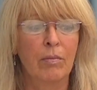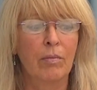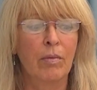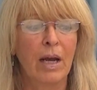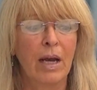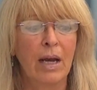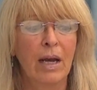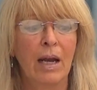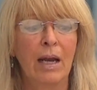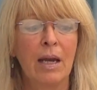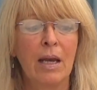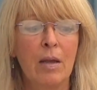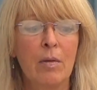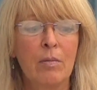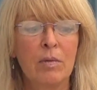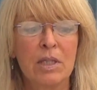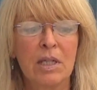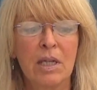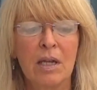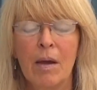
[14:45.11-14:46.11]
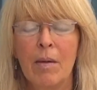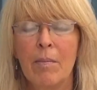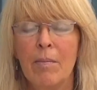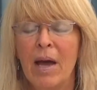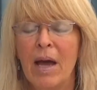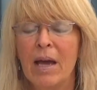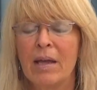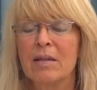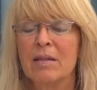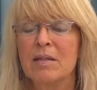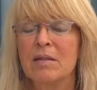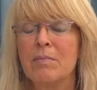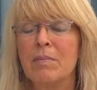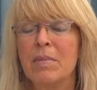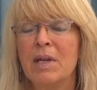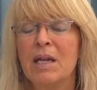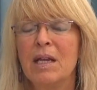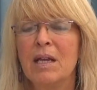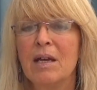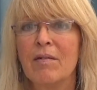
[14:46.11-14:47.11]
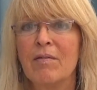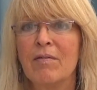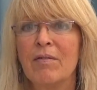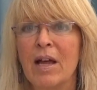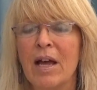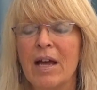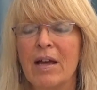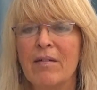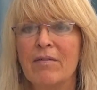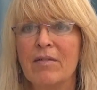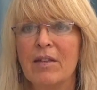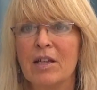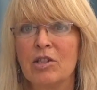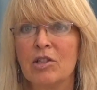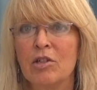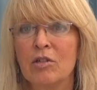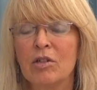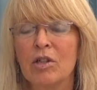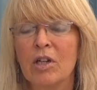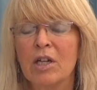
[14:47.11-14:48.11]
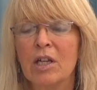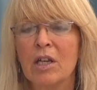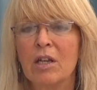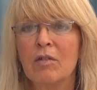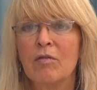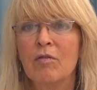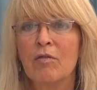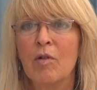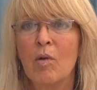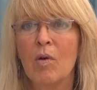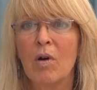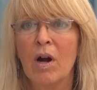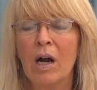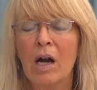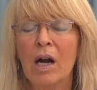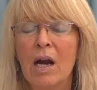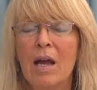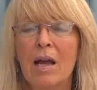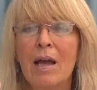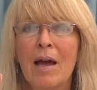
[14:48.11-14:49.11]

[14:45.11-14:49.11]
right? And he was to come back, this meaning of life that you're looking for.